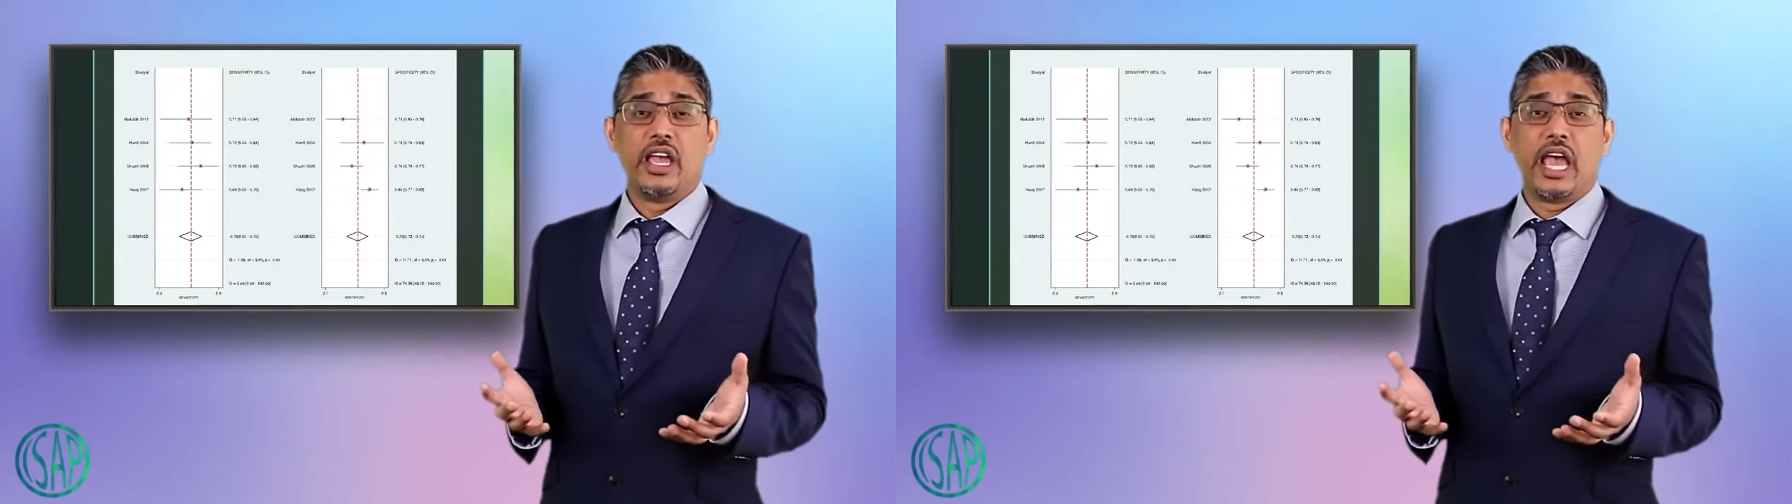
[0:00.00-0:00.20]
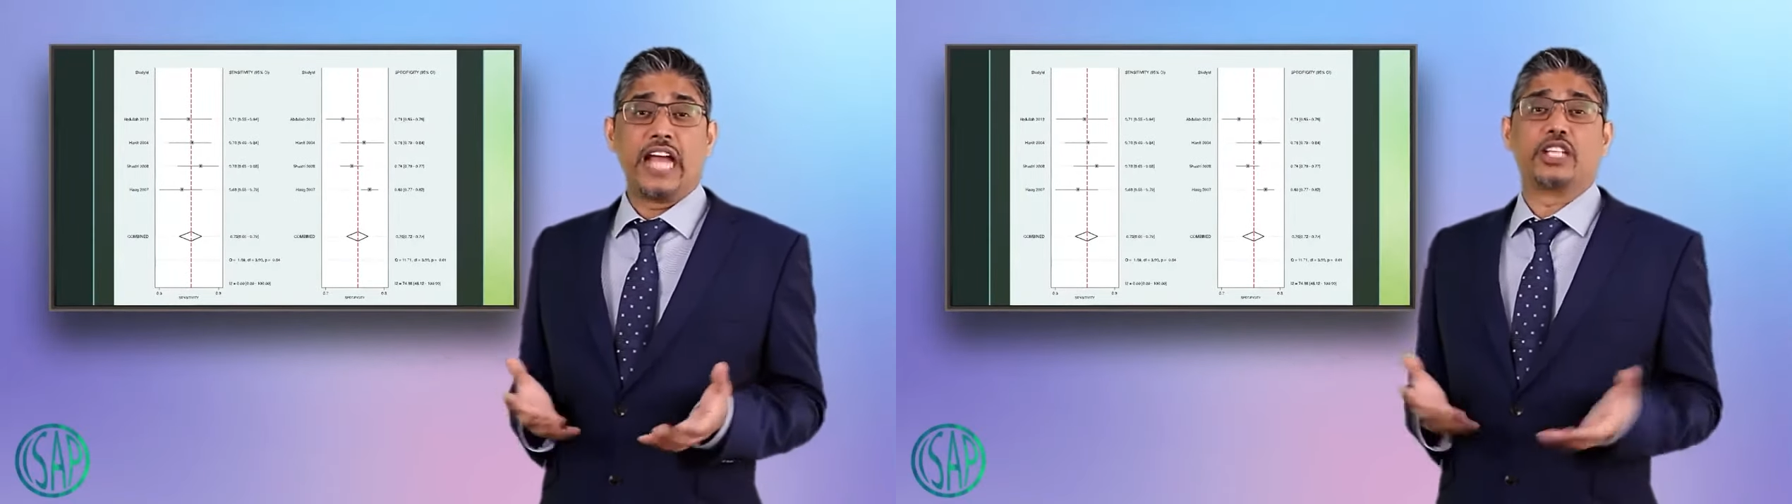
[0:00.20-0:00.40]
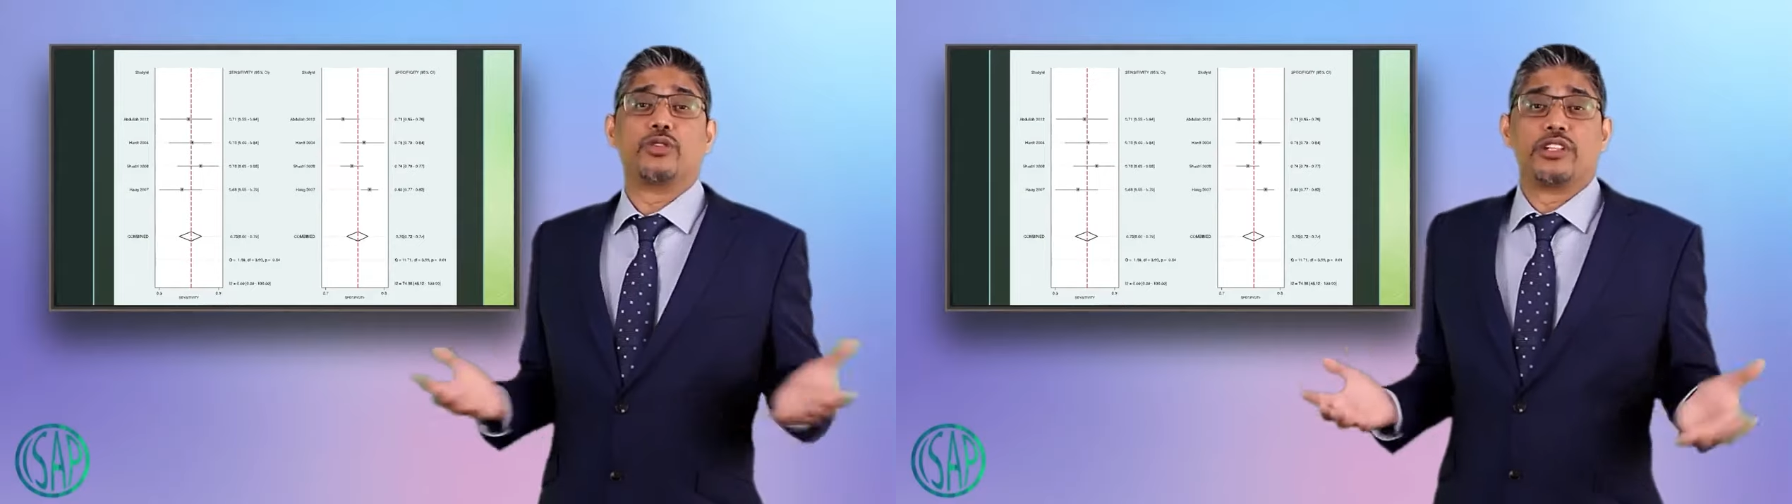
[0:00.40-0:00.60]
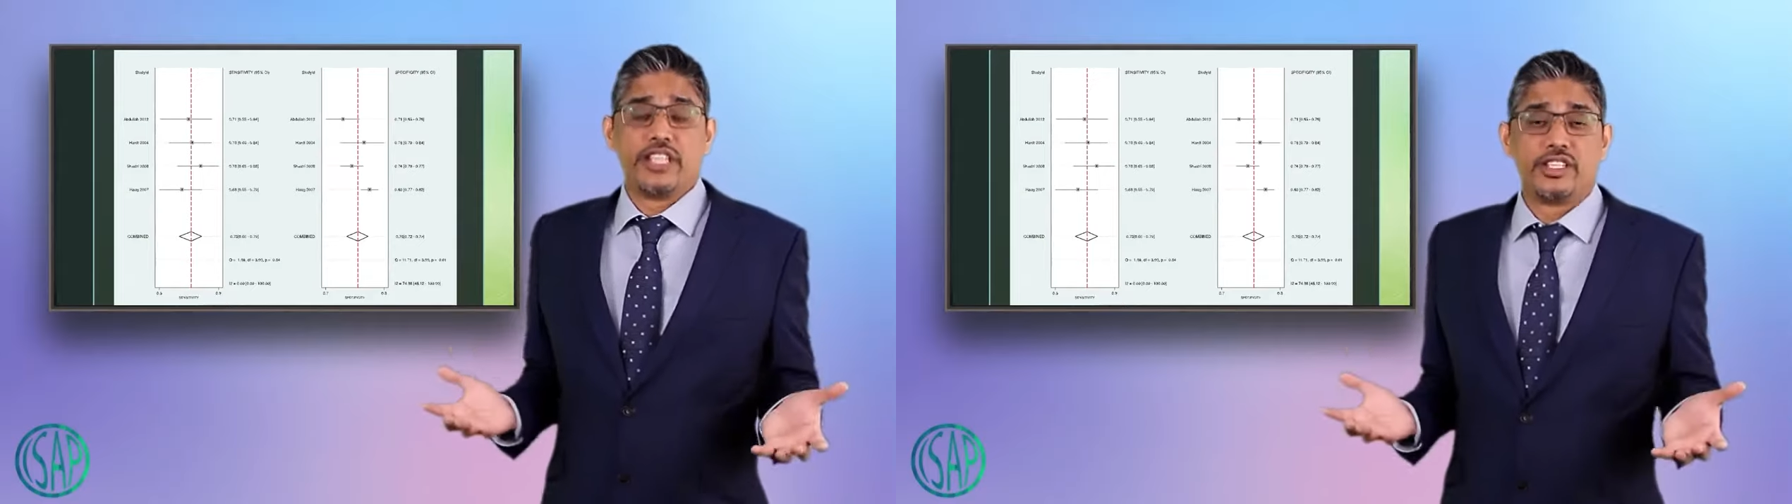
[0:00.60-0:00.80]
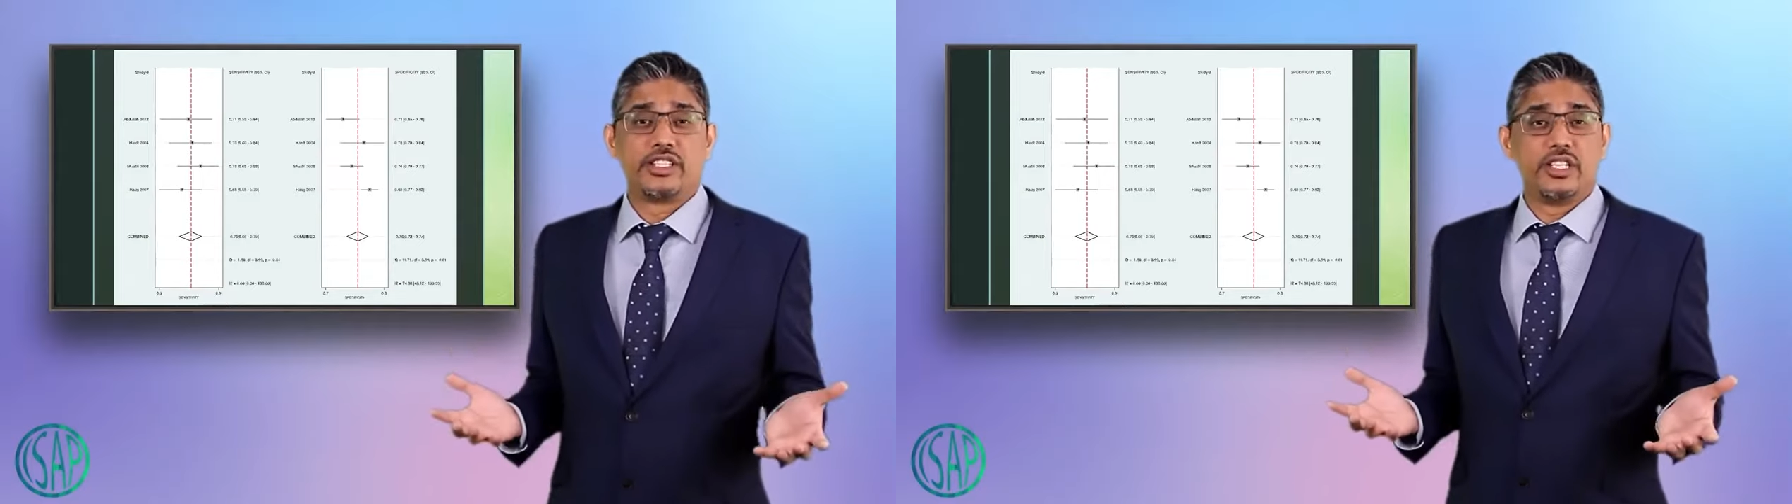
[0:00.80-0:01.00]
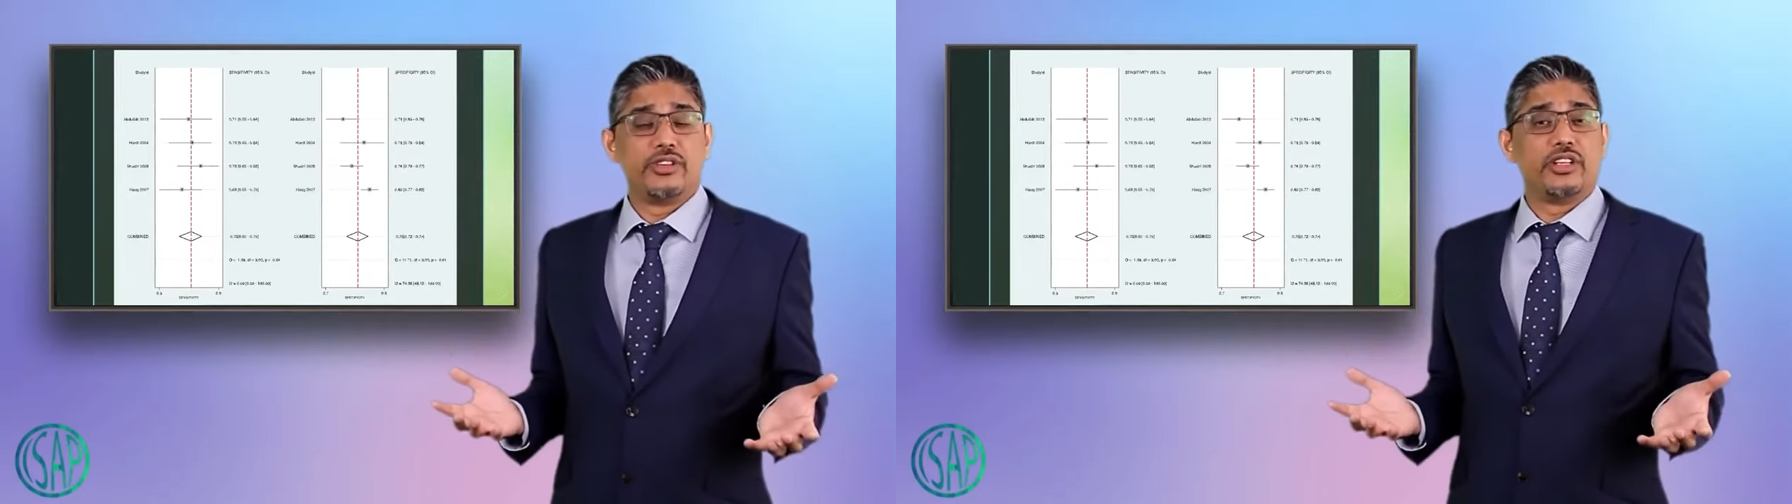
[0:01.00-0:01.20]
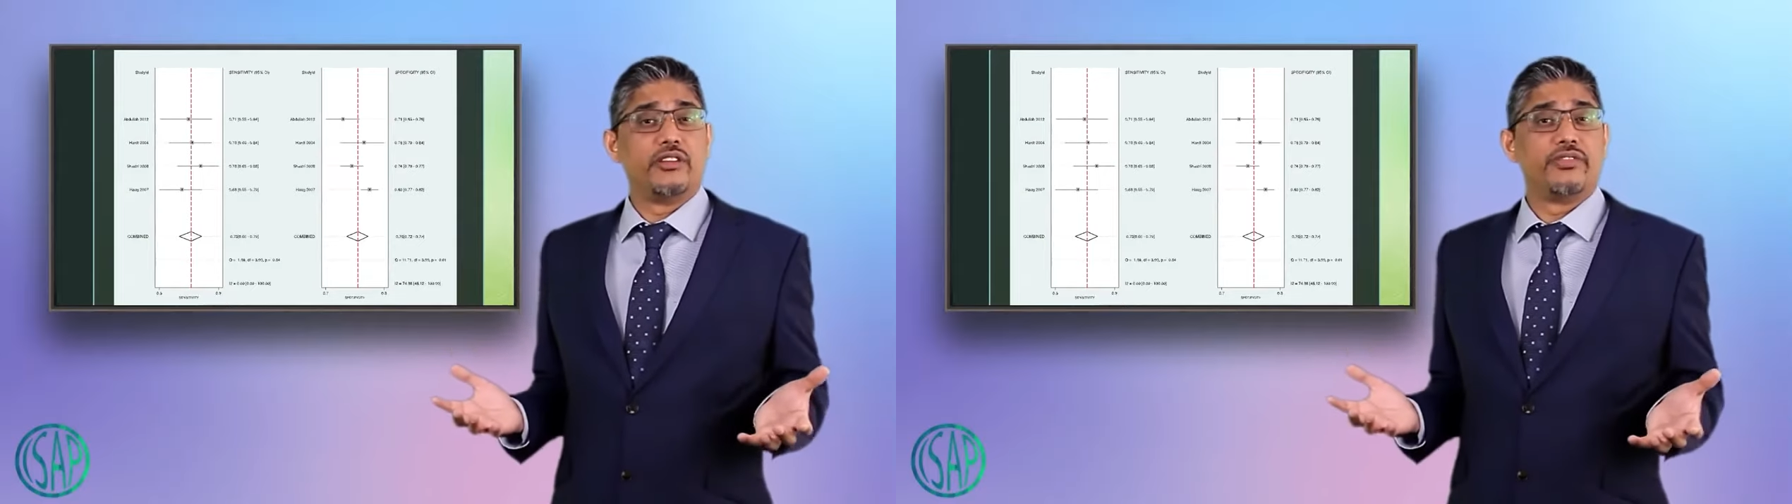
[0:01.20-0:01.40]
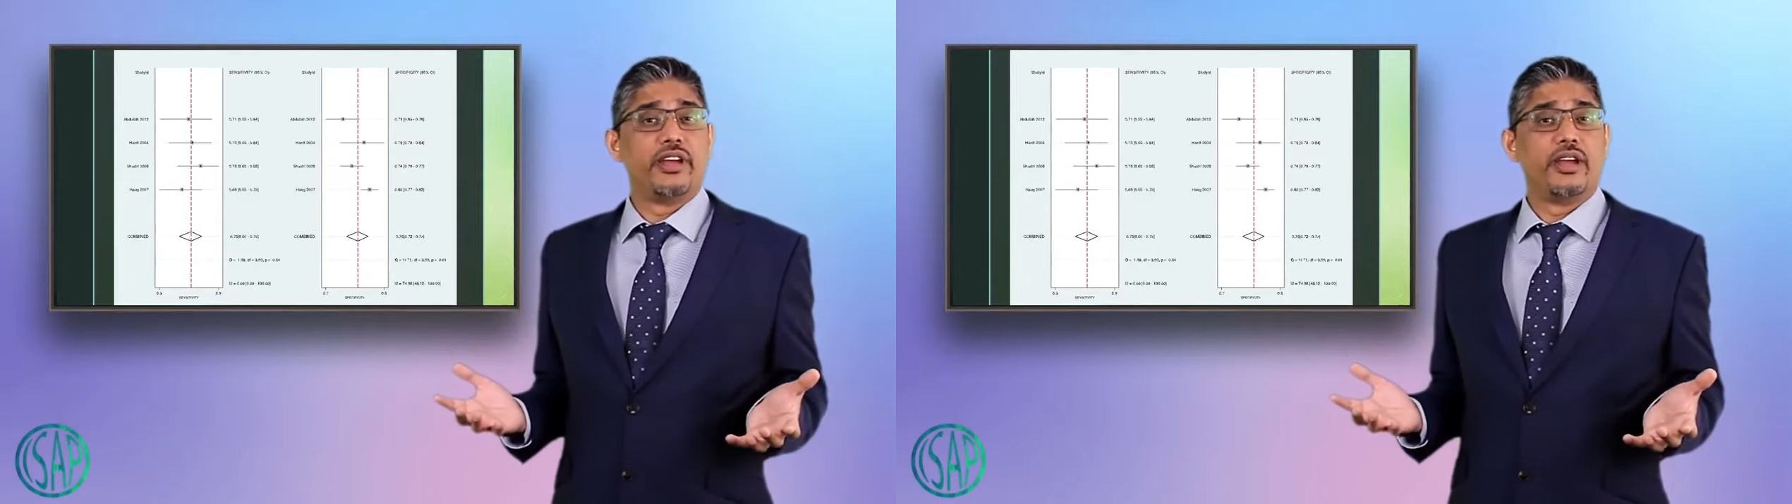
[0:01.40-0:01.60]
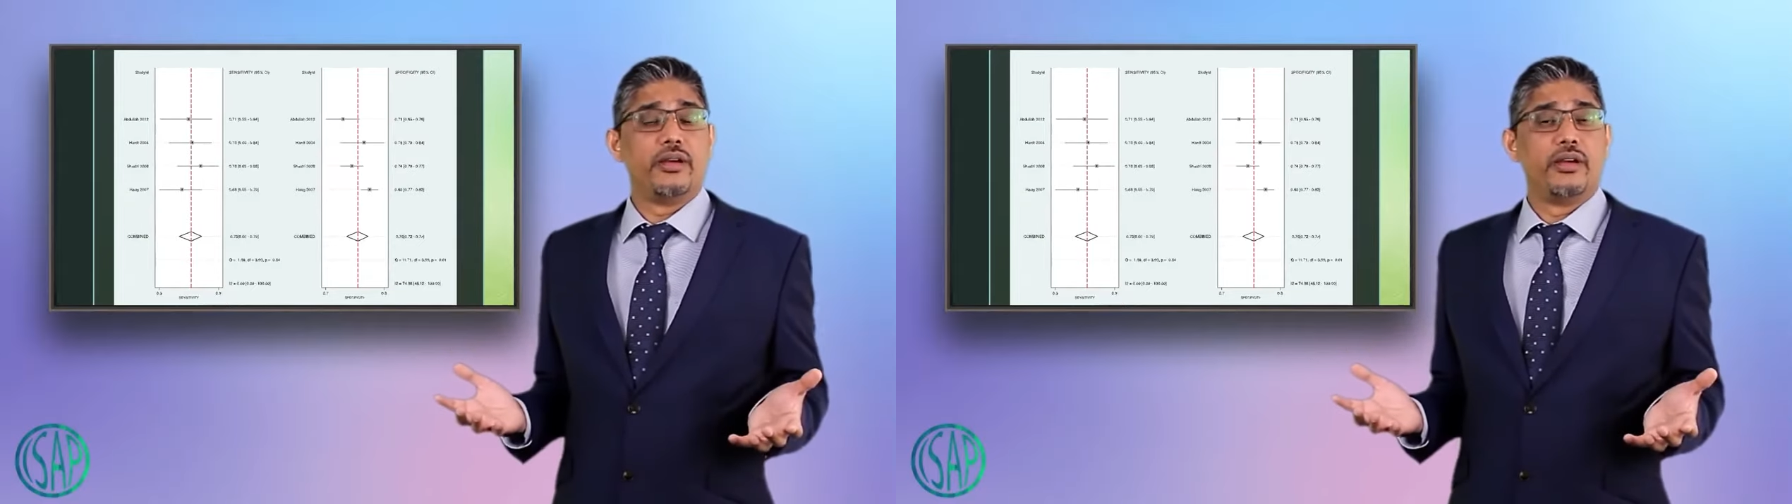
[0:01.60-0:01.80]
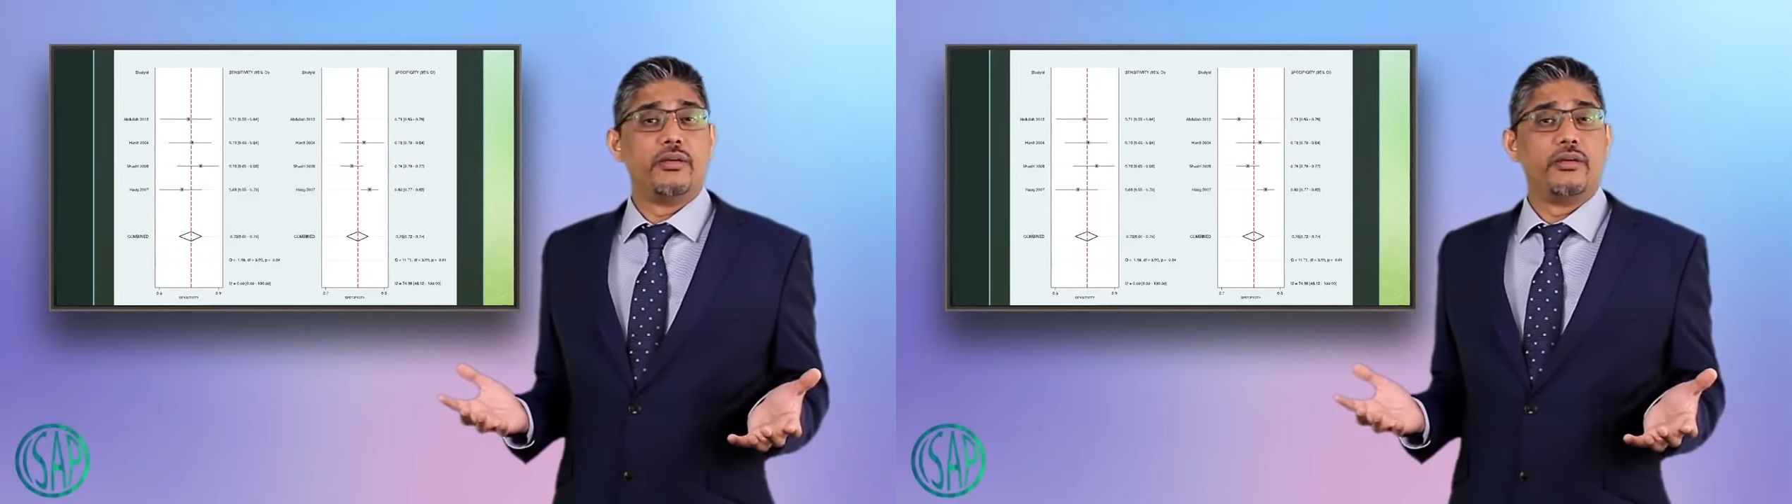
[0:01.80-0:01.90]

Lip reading: actual sensitivity of a